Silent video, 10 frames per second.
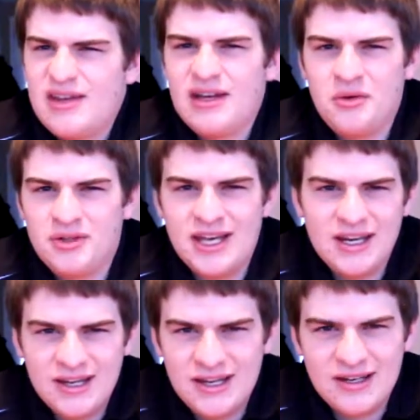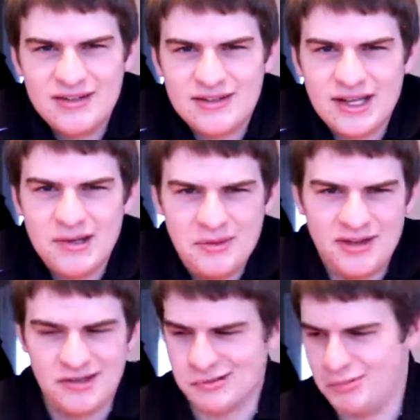I don't get it. I mean,
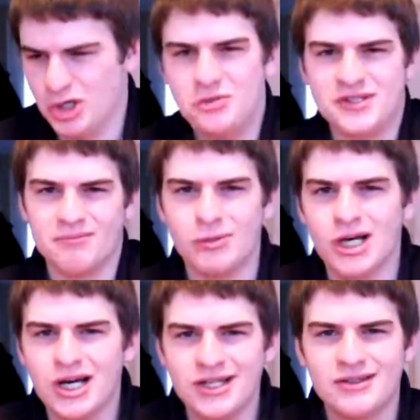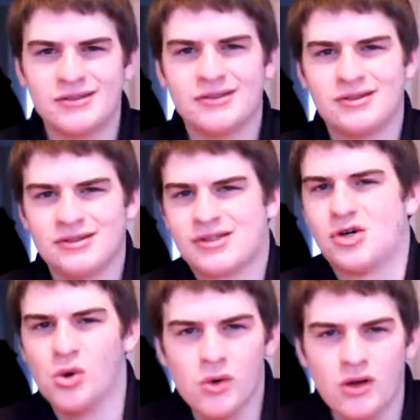there's boobs and blood.
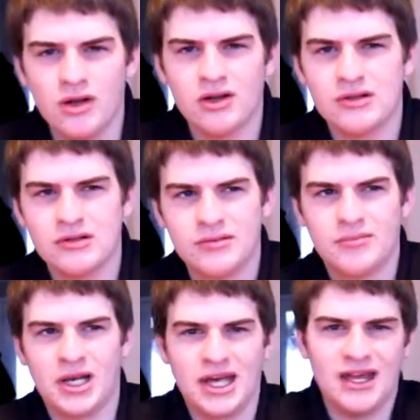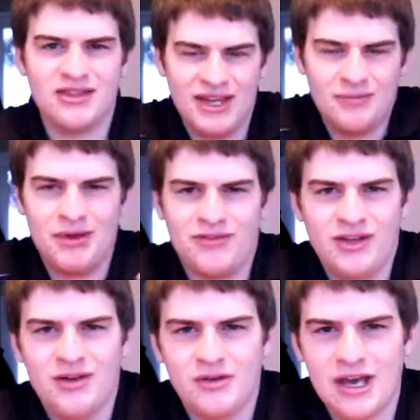Cool. But I got that in my
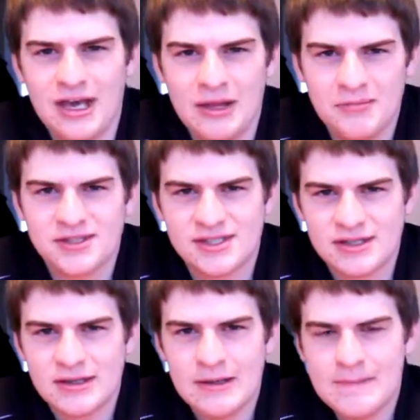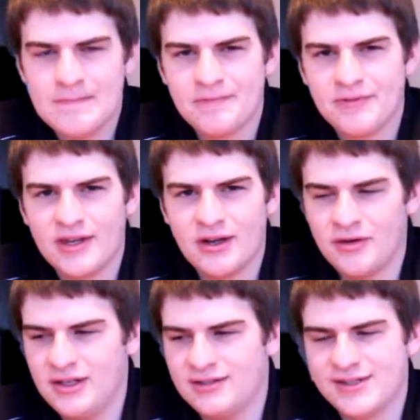video games. I
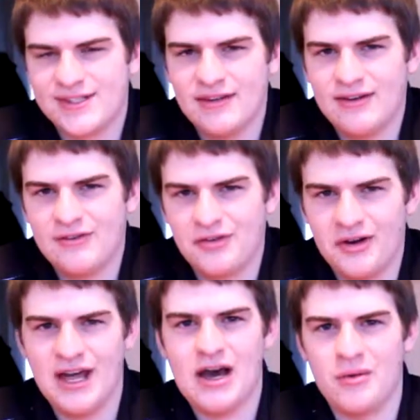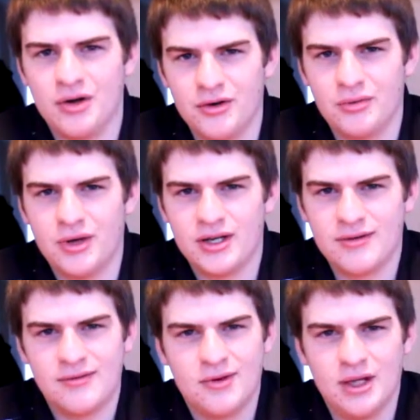don't need to sit there for an hour
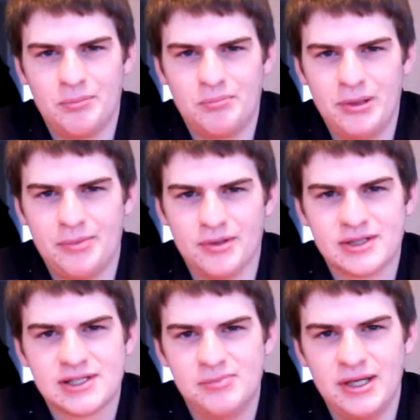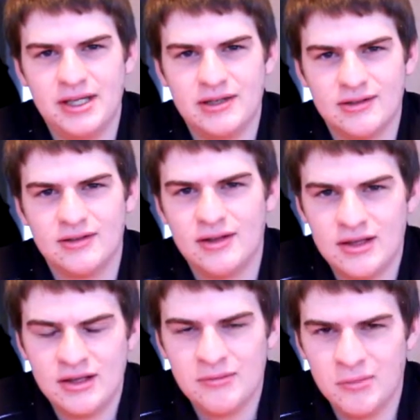while people speaking
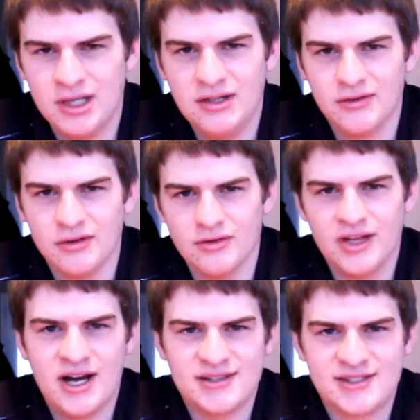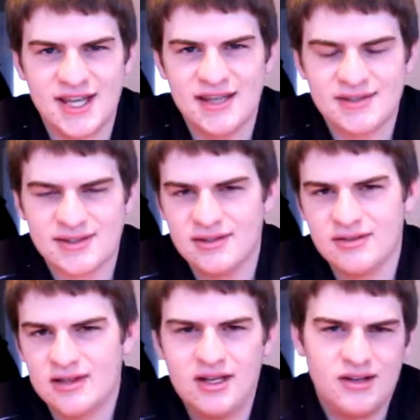medieval nonsense,
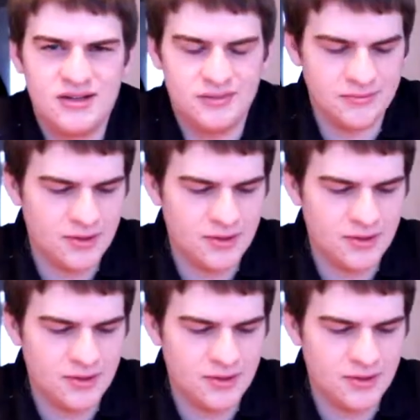or I don't know.